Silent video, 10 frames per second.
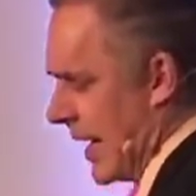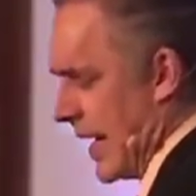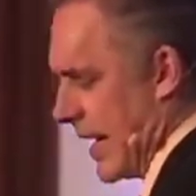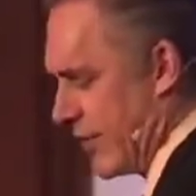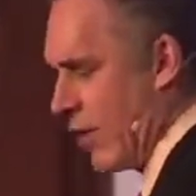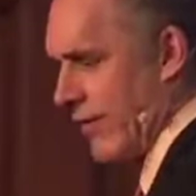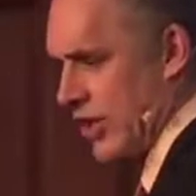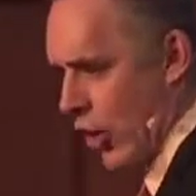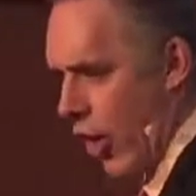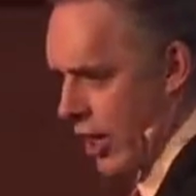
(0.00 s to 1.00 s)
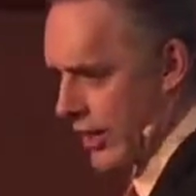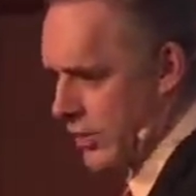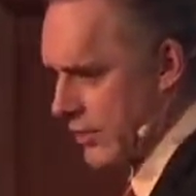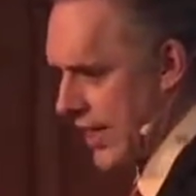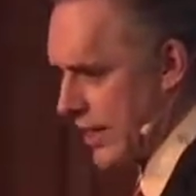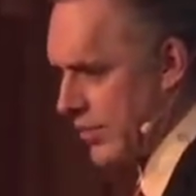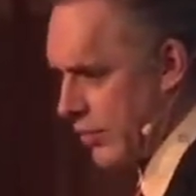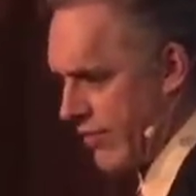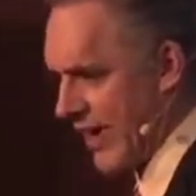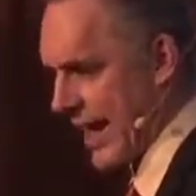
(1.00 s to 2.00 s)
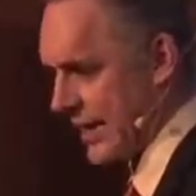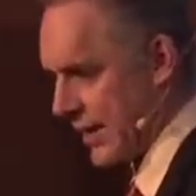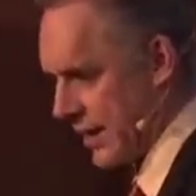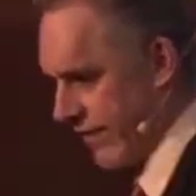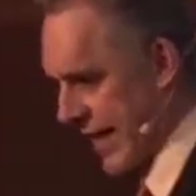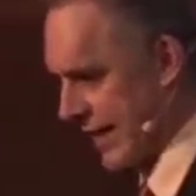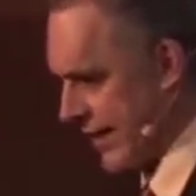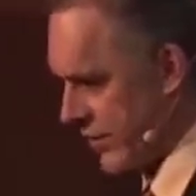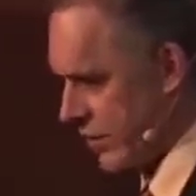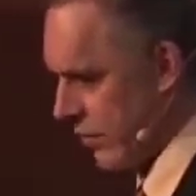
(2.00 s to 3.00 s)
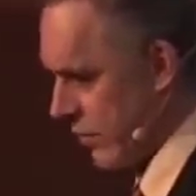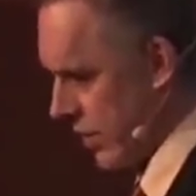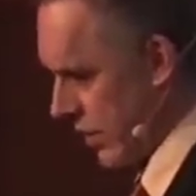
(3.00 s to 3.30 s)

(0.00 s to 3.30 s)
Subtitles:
if you have a dog and you take him to a vet, and the vet gives you